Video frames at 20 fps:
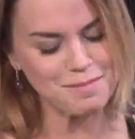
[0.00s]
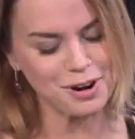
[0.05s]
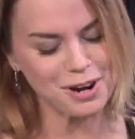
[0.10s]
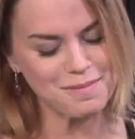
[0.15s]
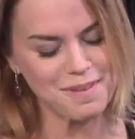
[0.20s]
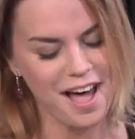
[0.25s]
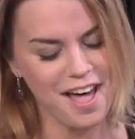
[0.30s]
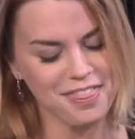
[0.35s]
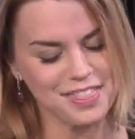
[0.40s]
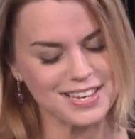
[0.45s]
more
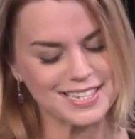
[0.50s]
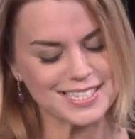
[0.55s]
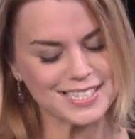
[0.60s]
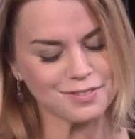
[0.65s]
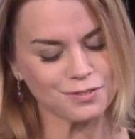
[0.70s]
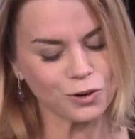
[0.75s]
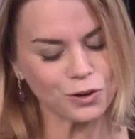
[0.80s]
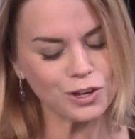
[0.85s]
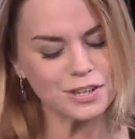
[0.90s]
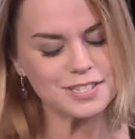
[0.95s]
about this. The
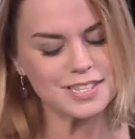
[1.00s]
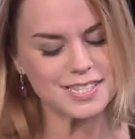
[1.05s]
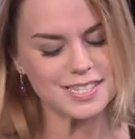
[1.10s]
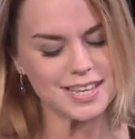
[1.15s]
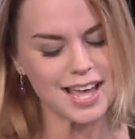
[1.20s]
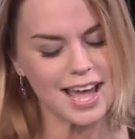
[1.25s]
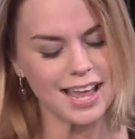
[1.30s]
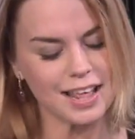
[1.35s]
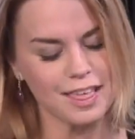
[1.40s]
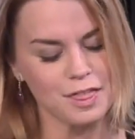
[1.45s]
Royal
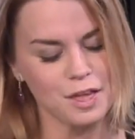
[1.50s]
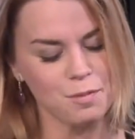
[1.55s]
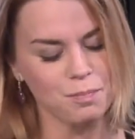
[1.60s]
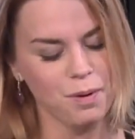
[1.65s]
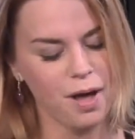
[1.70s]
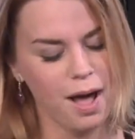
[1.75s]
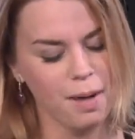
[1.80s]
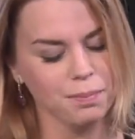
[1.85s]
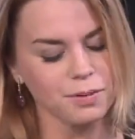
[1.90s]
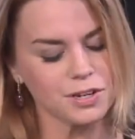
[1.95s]
Society that
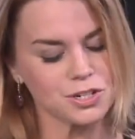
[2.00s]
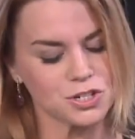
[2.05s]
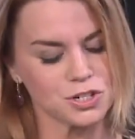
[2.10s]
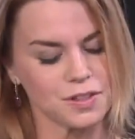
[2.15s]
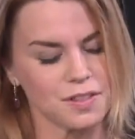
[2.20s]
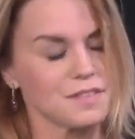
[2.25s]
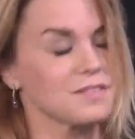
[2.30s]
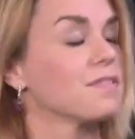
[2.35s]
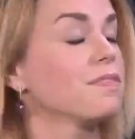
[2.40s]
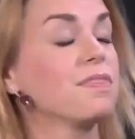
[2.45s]
published
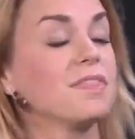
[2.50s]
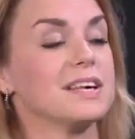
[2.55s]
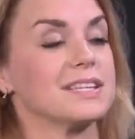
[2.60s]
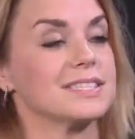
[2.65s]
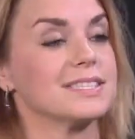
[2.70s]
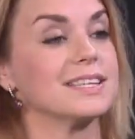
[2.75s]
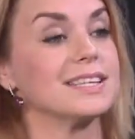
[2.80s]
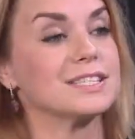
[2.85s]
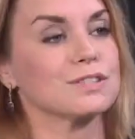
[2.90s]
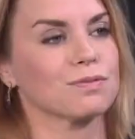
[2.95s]
this,
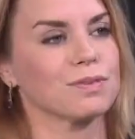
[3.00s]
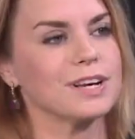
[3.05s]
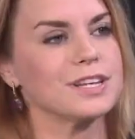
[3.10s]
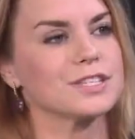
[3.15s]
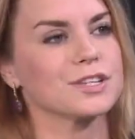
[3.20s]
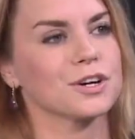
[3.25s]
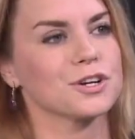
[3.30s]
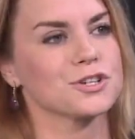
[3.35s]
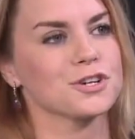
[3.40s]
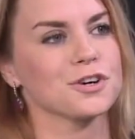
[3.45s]
these
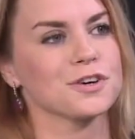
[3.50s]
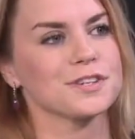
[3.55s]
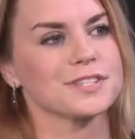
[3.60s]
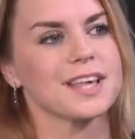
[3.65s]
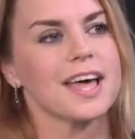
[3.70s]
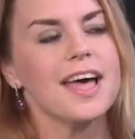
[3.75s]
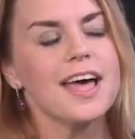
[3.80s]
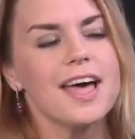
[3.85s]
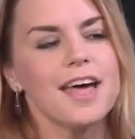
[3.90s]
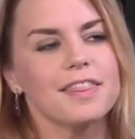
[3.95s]
researchers,
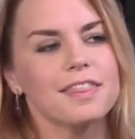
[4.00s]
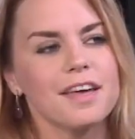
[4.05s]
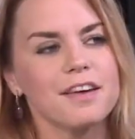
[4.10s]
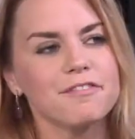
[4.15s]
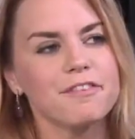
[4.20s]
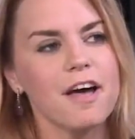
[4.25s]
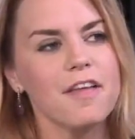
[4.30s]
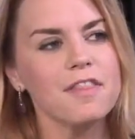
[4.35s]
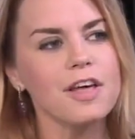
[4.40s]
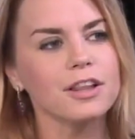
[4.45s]
they
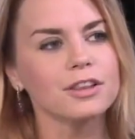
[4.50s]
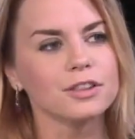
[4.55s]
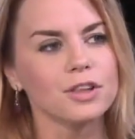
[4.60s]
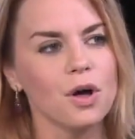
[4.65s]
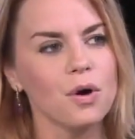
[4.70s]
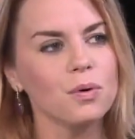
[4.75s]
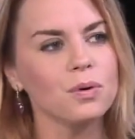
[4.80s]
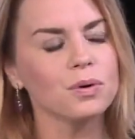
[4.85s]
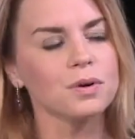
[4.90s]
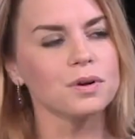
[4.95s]
found that
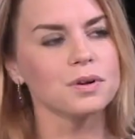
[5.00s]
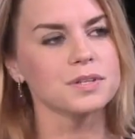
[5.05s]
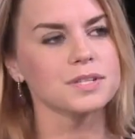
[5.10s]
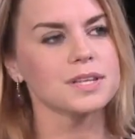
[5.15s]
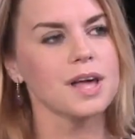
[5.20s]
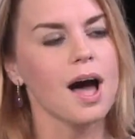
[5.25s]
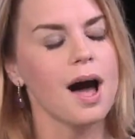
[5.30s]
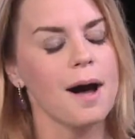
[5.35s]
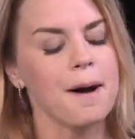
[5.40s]
locals